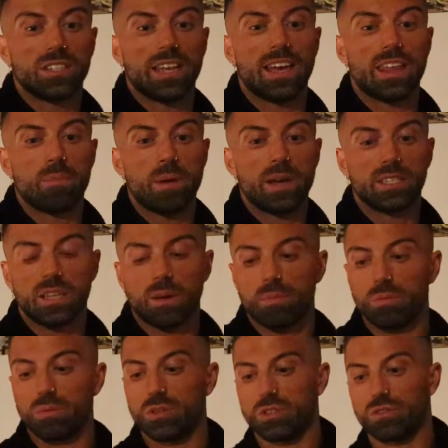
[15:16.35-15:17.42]
They get the best
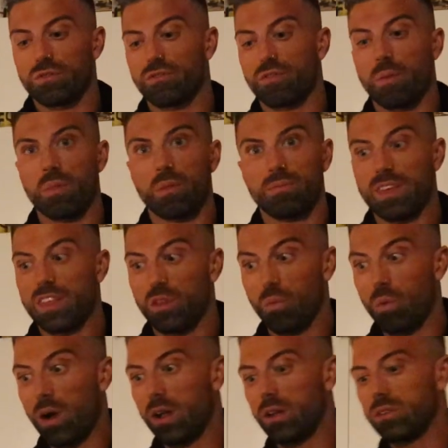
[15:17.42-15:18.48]
supplements from in the
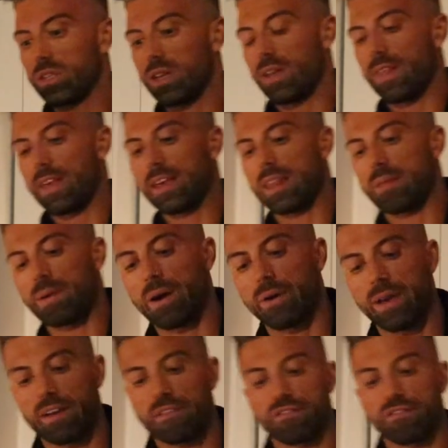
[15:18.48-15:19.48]
world, and they get them out here